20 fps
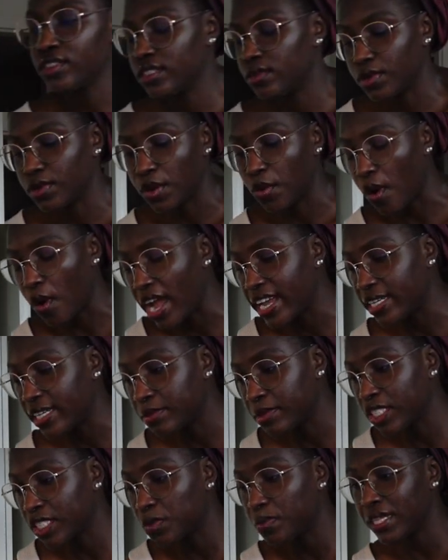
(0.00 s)
the
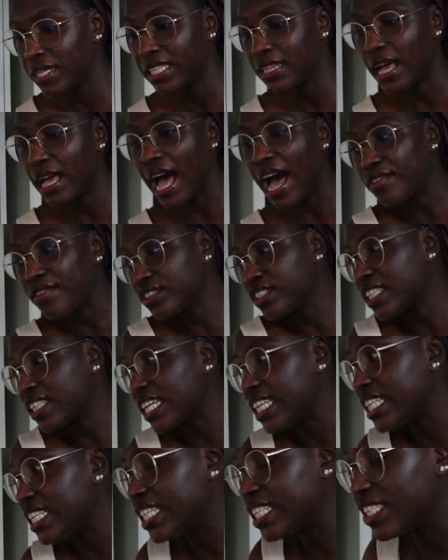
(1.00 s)
requirements, but after a
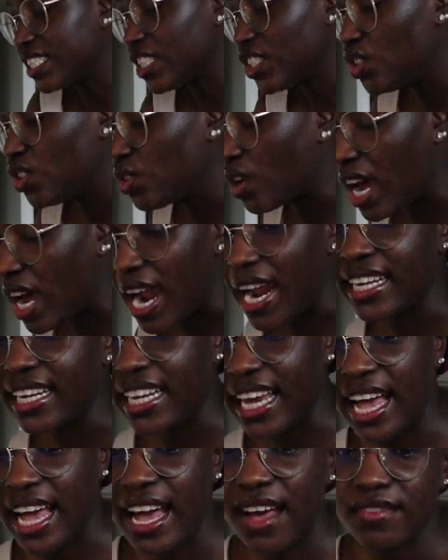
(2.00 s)
year you kind of
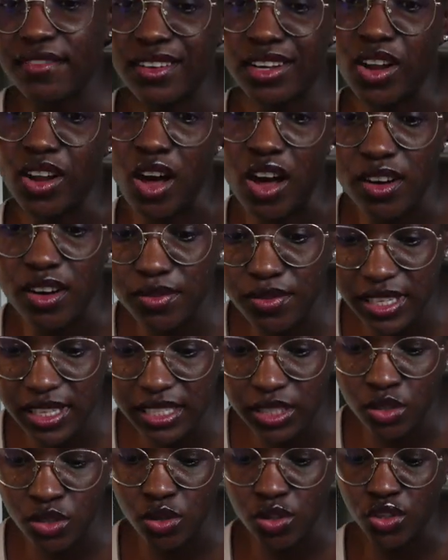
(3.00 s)
have a lot of it,
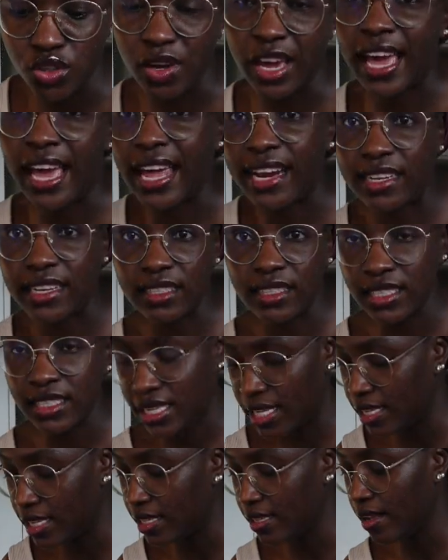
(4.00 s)
so you can
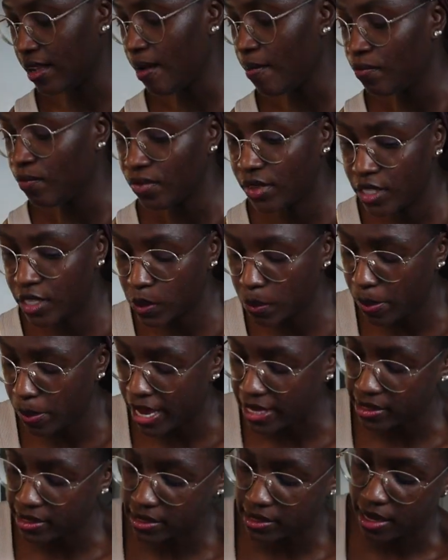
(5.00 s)

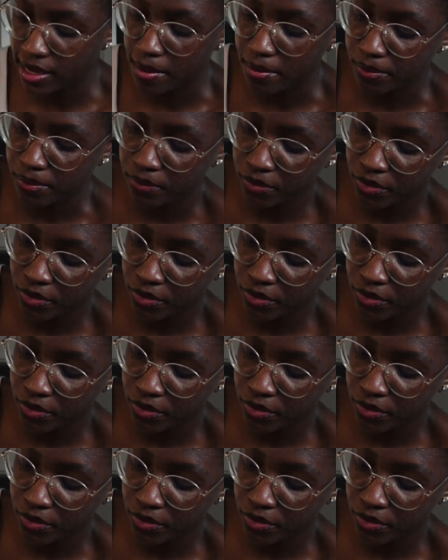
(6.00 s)
dispense some.